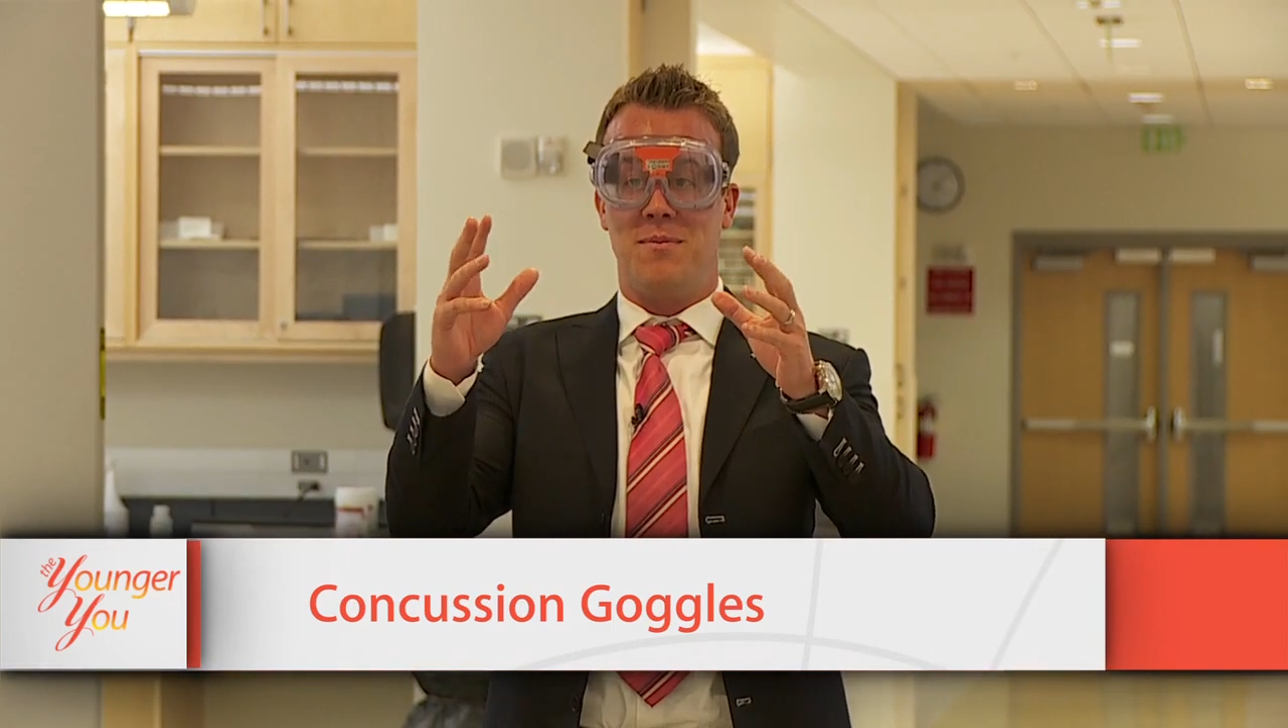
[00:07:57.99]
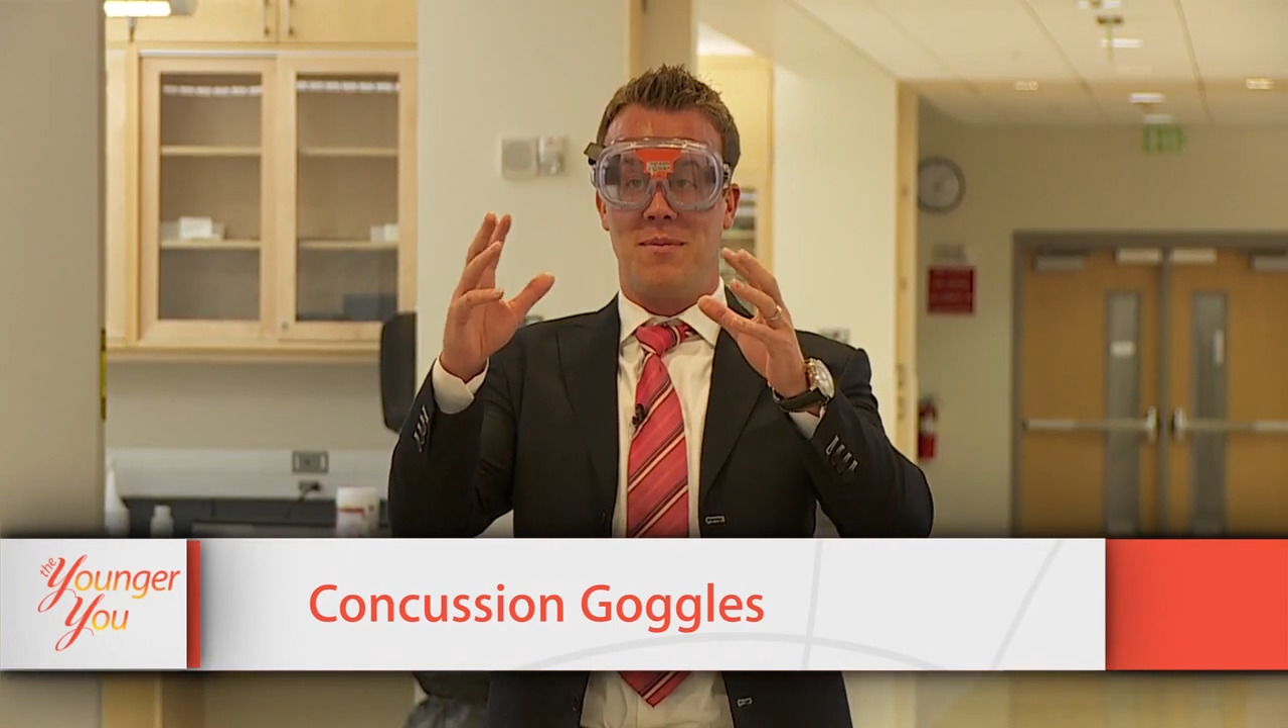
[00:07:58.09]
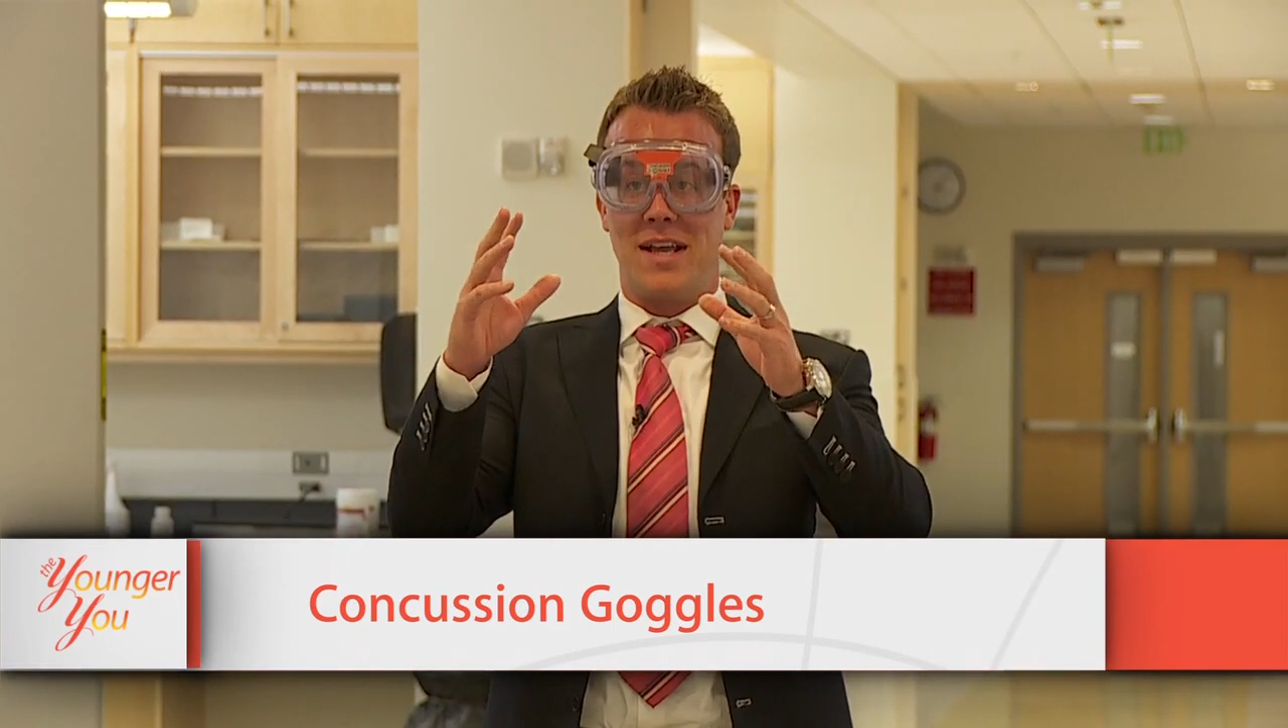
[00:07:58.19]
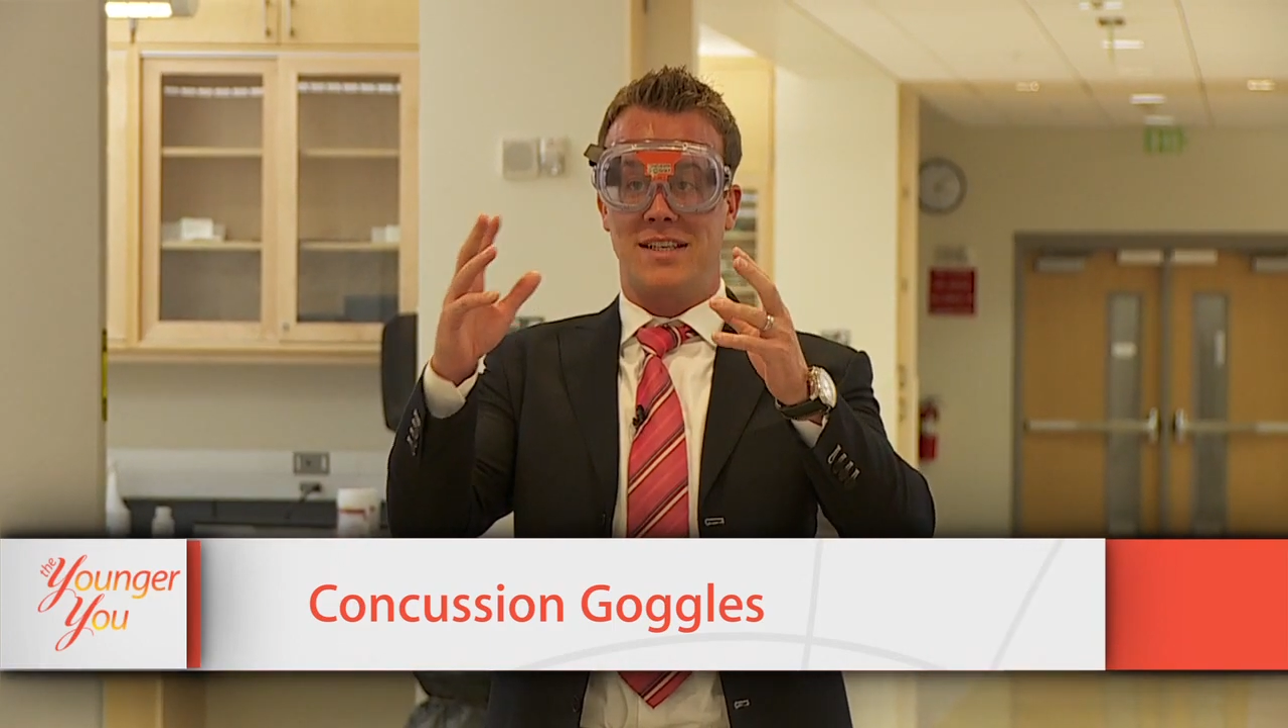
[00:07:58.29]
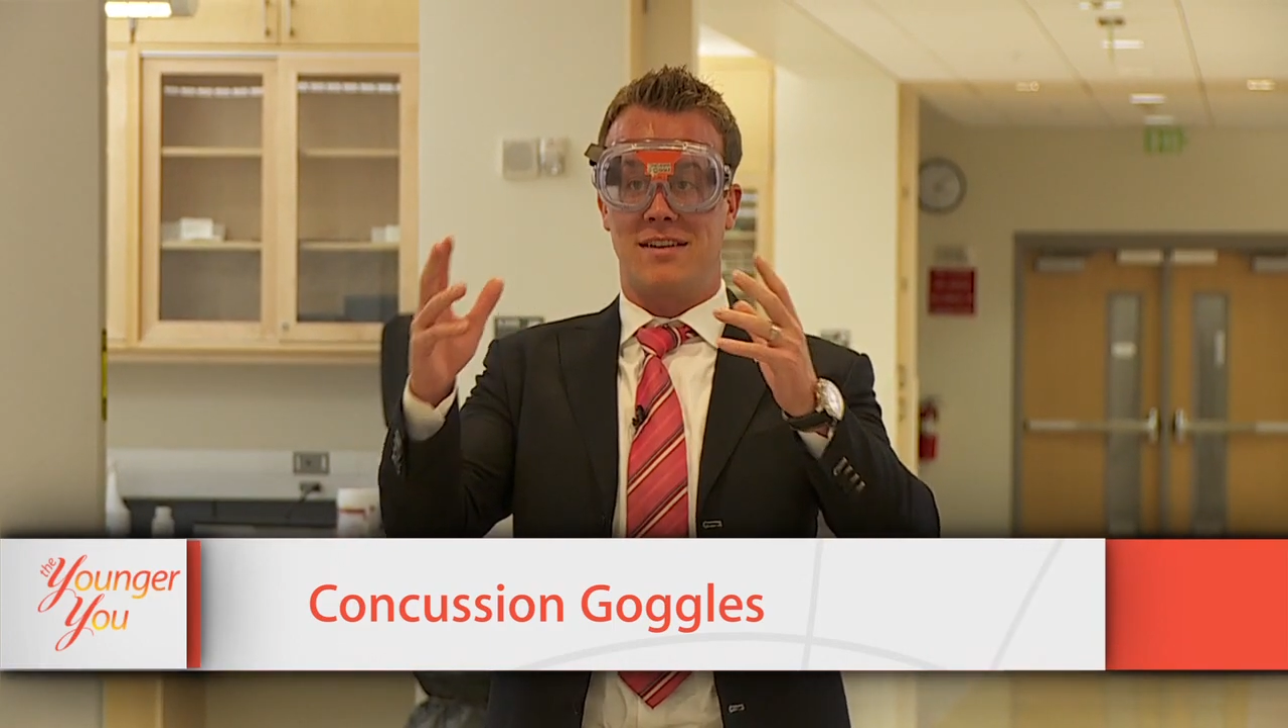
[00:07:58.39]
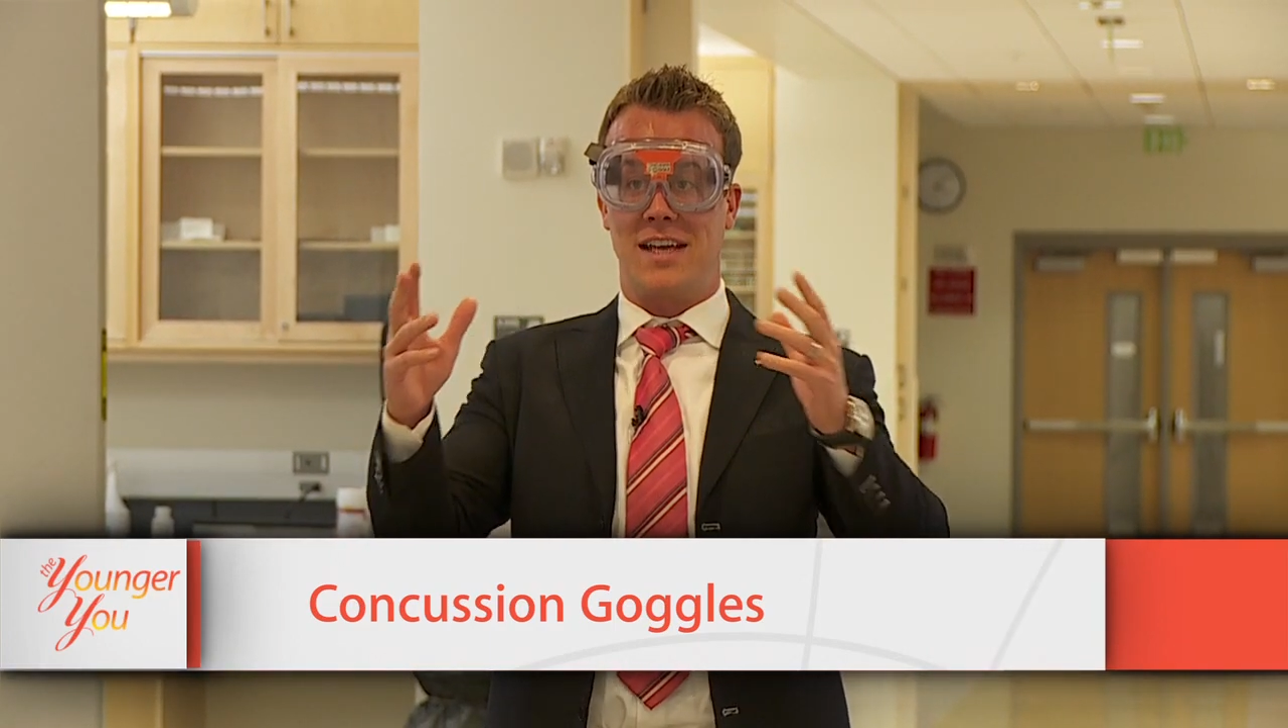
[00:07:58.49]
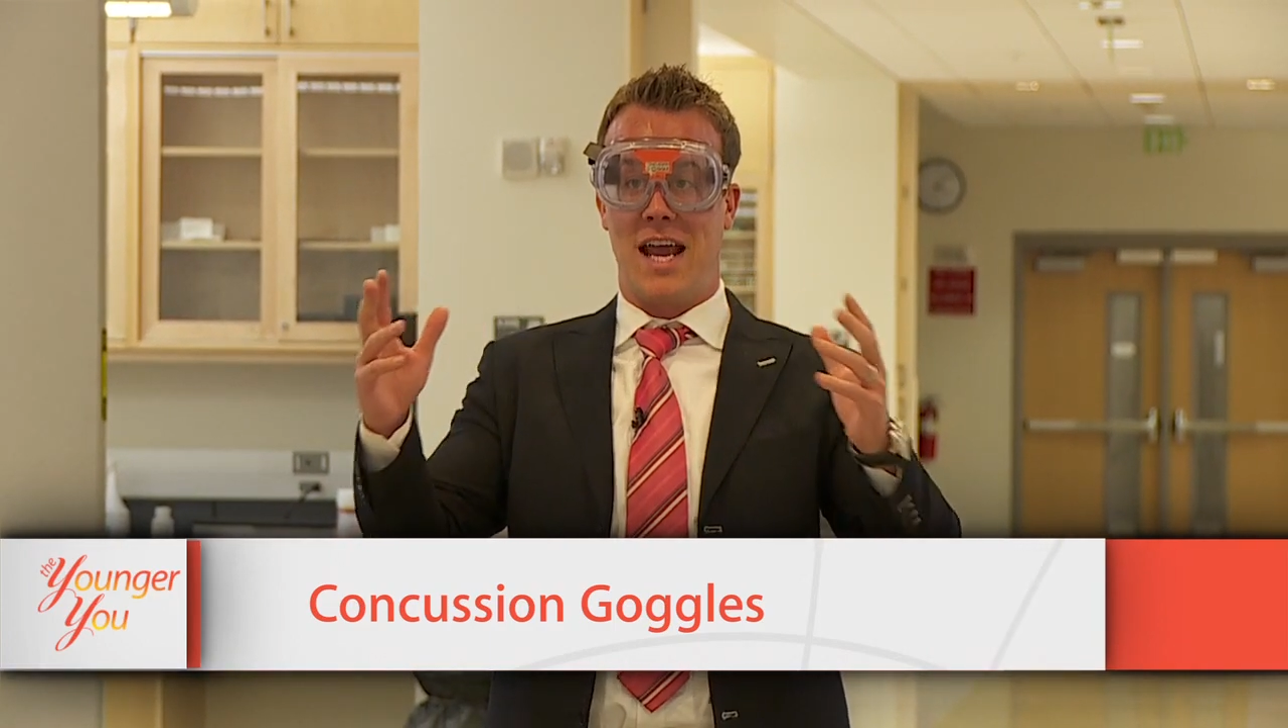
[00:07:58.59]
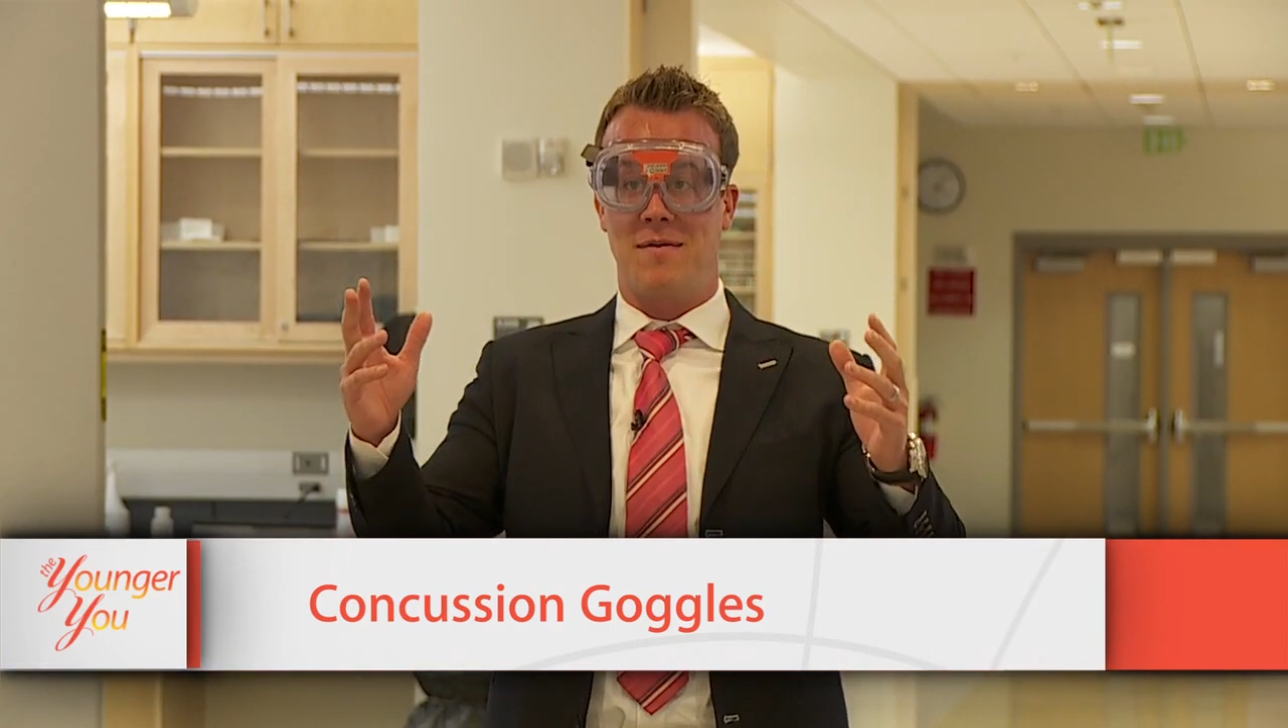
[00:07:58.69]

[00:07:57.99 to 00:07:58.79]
basically